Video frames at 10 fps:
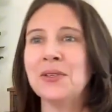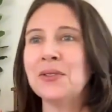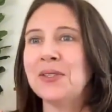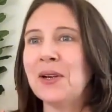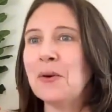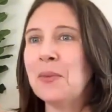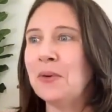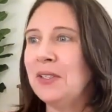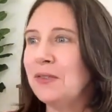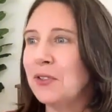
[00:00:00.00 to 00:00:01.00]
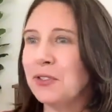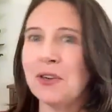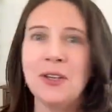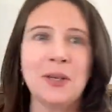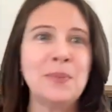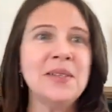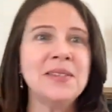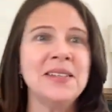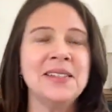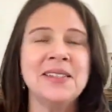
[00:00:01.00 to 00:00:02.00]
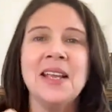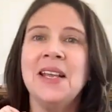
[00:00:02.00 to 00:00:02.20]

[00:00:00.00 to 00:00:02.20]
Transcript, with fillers: There's ceremonies for starting a business.